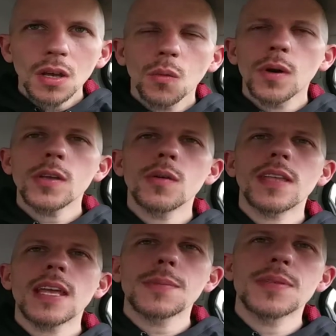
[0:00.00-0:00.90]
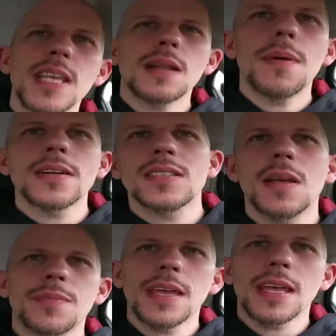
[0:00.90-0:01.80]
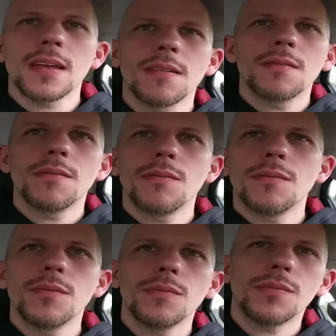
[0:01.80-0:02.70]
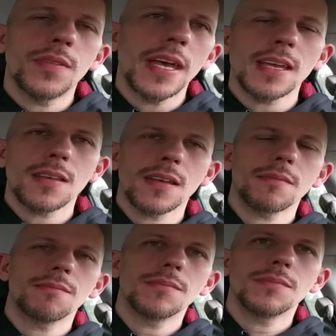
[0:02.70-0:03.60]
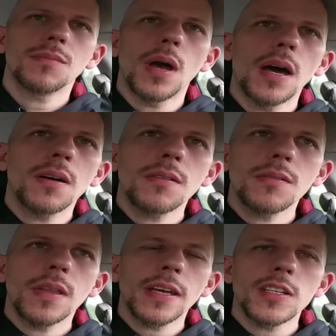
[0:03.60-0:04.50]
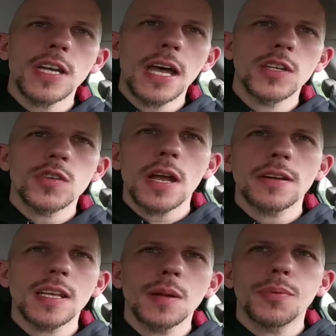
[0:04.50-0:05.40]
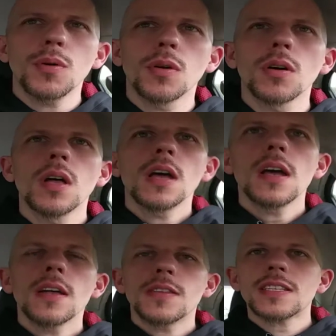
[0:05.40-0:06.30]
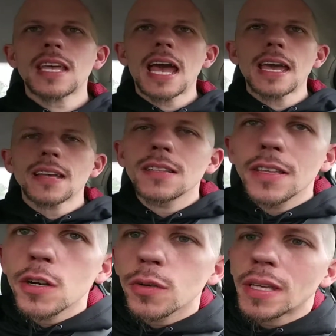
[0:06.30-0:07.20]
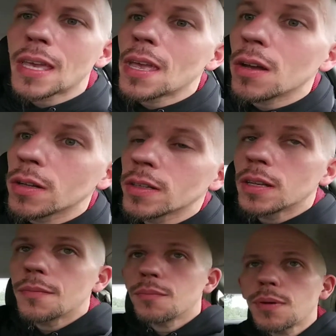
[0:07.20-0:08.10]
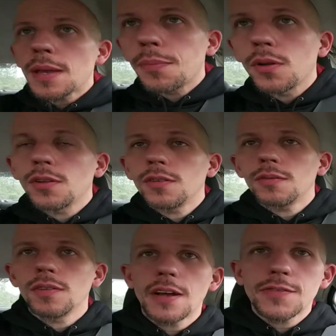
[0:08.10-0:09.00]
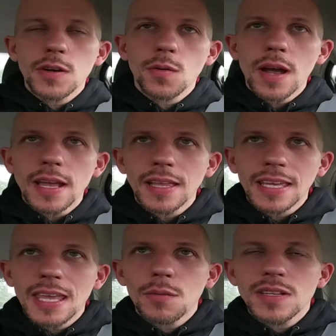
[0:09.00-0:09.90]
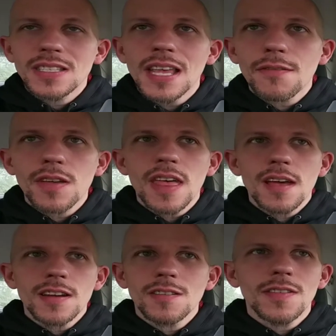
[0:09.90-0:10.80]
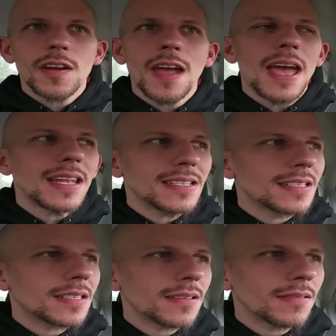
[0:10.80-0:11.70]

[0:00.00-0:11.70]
where you would get upset about something like a child drowning in a pool? This guy literally killed people left and right. Like, he would sever their heads